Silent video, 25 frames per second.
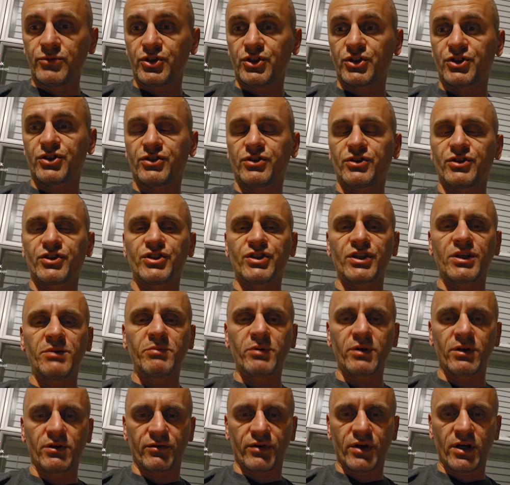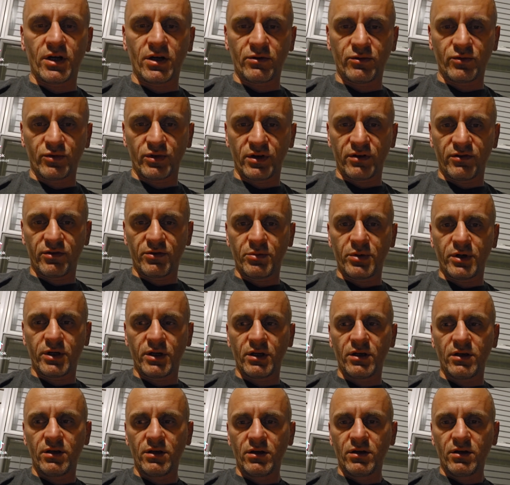just sleeping around with
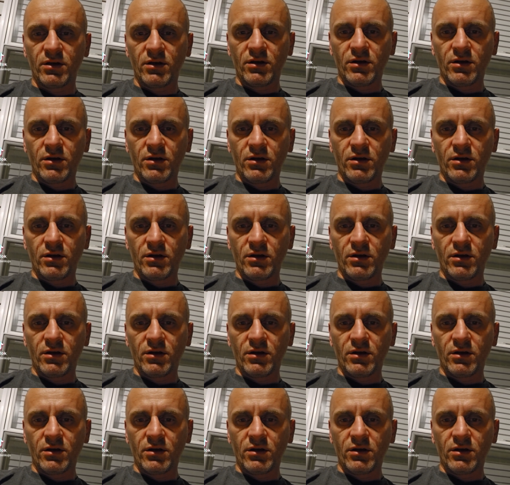everybody,